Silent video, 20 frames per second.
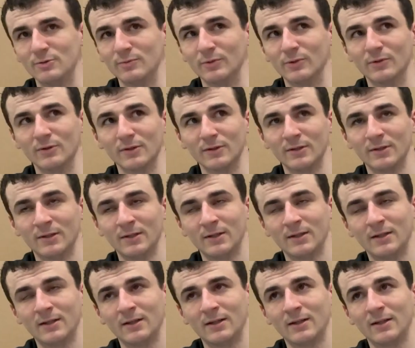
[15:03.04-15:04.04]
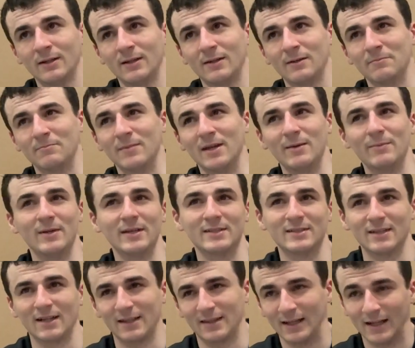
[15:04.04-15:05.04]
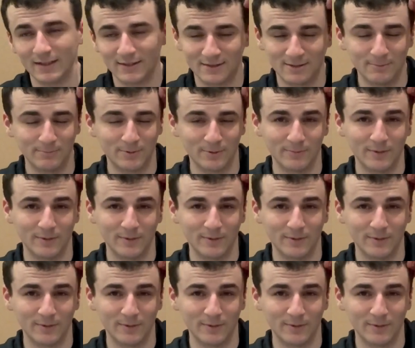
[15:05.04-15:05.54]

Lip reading: more. Maybe it's not that simple.